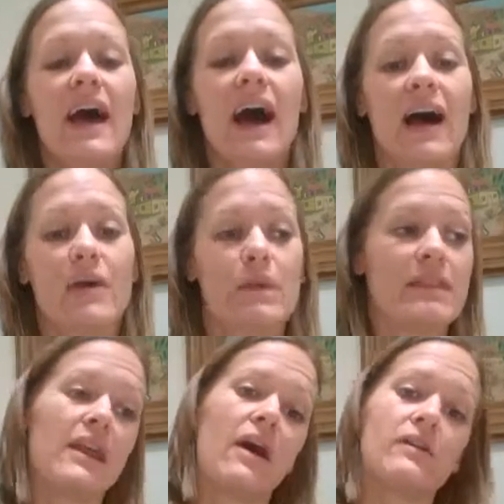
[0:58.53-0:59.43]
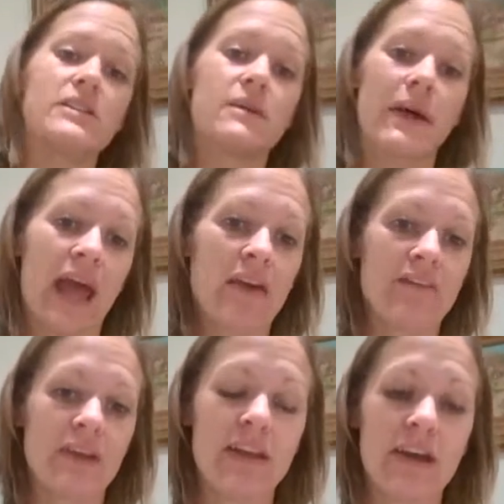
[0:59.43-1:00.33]
Um, and then also I have
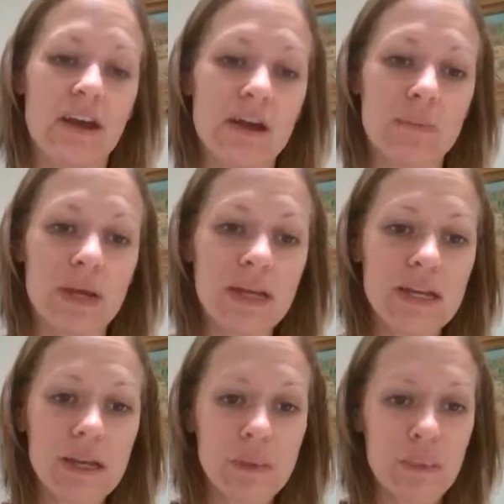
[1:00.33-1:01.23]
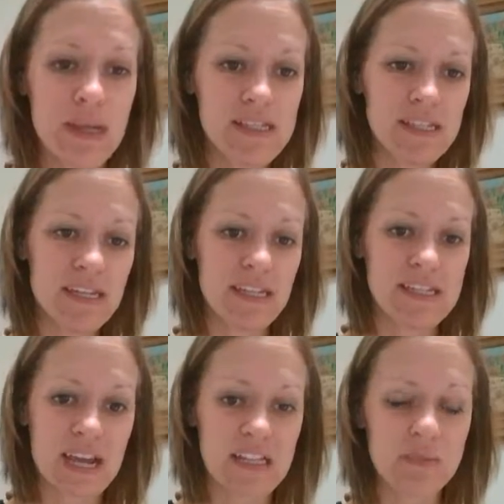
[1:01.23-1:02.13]
it um, pasted in the
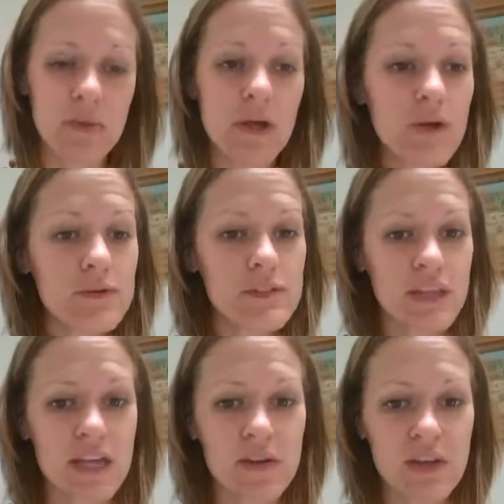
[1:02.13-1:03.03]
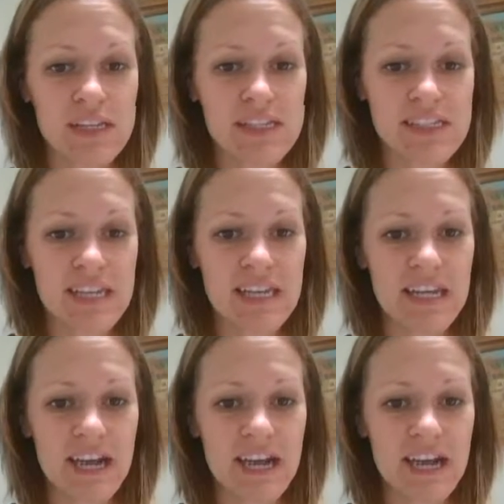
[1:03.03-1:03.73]
text below so that you can see